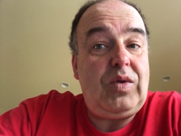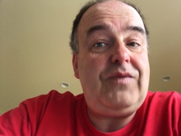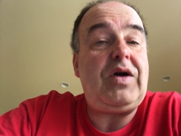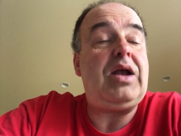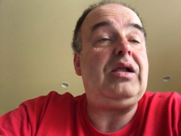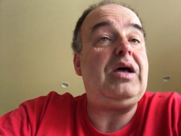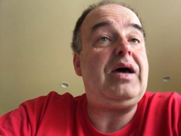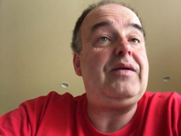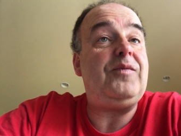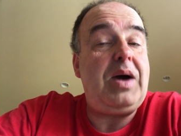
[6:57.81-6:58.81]
we've got a
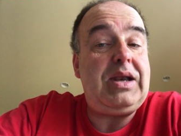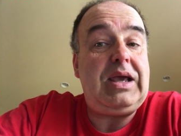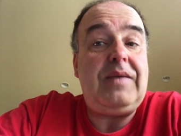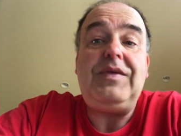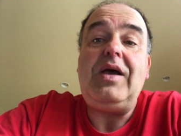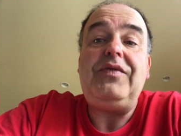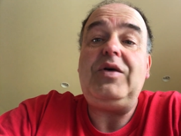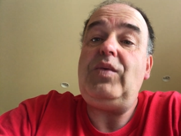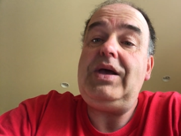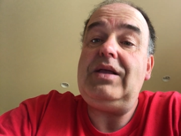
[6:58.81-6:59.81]
lot of money
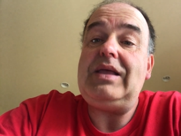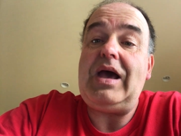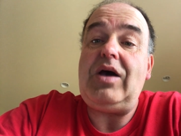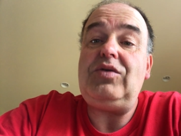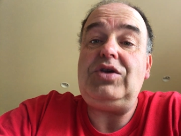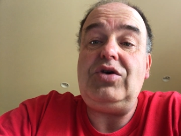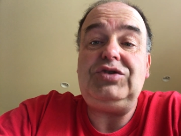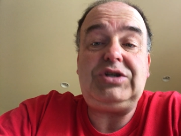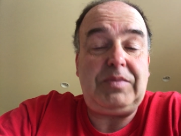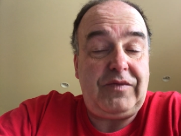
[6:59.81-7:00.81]
that we can now
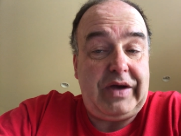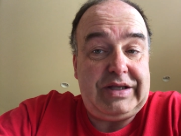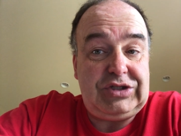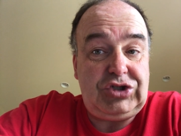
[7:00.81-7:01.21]
use to provide